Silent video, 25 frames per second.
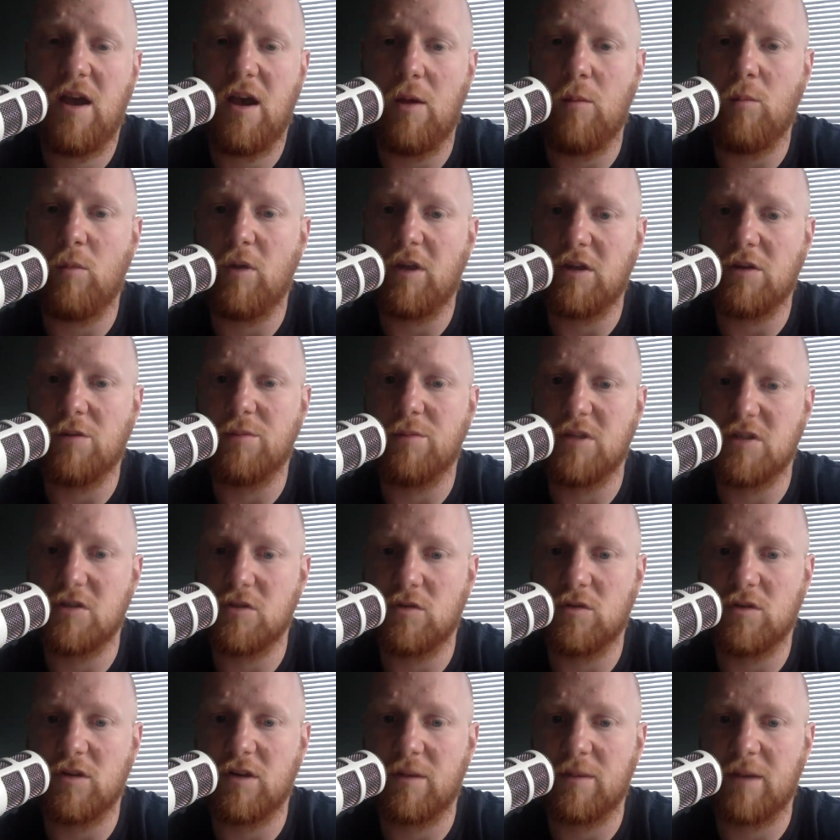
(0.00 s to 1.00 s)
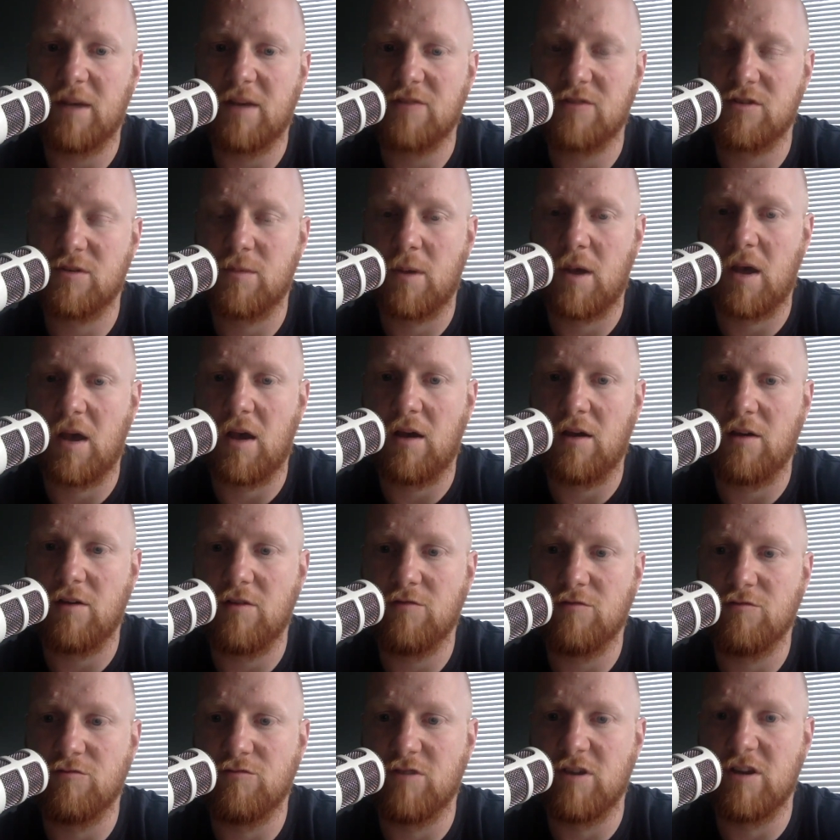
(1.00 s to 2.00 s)
and we could be talking about some
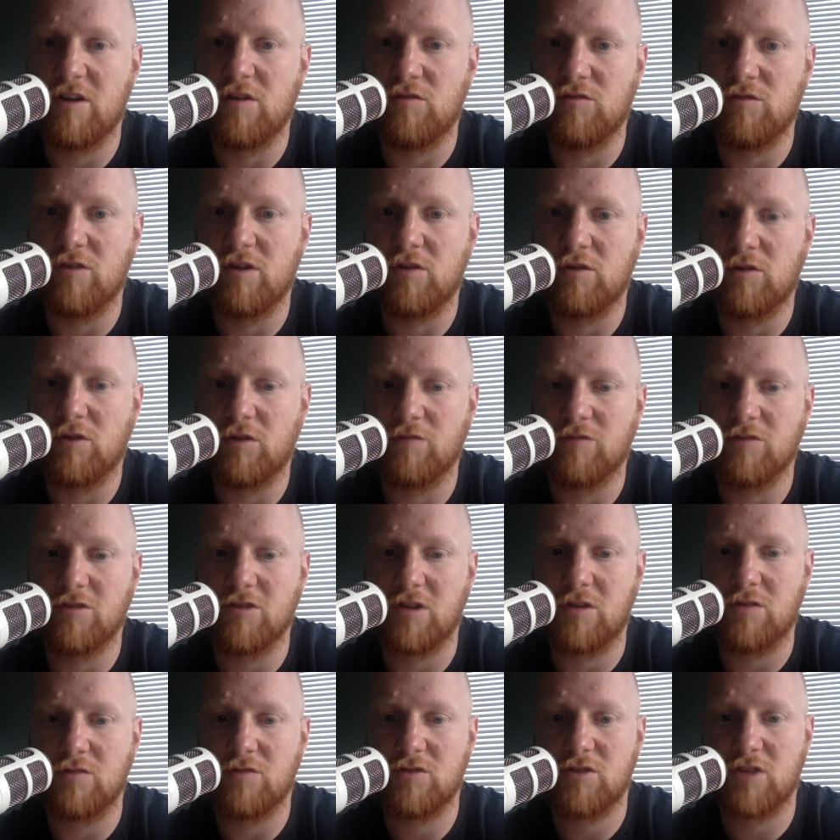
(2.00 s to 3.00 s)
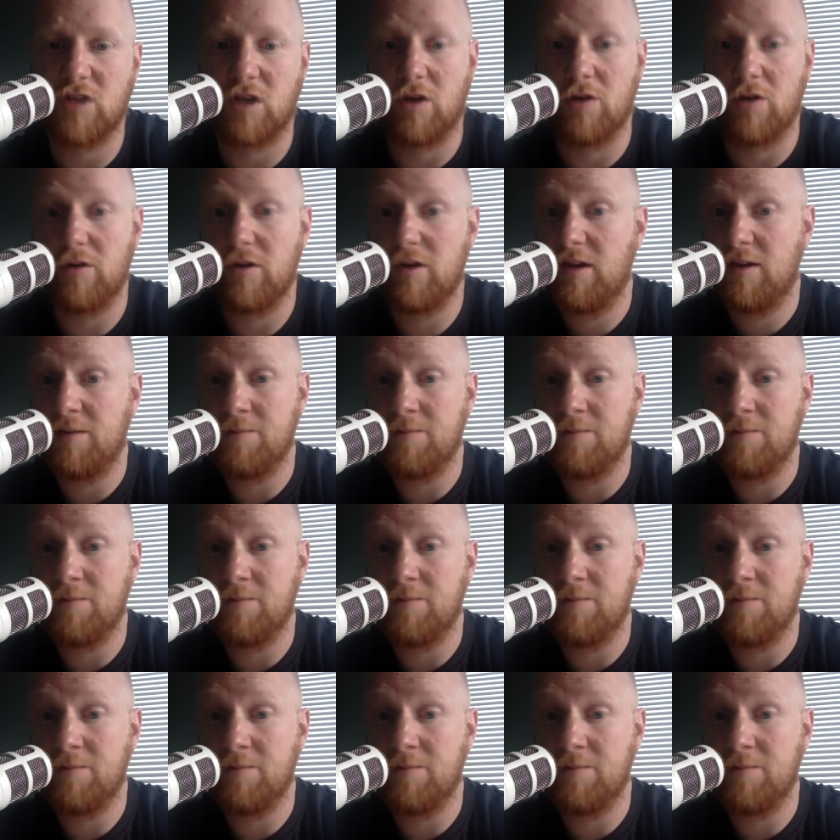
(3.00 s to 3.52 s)
real good results. So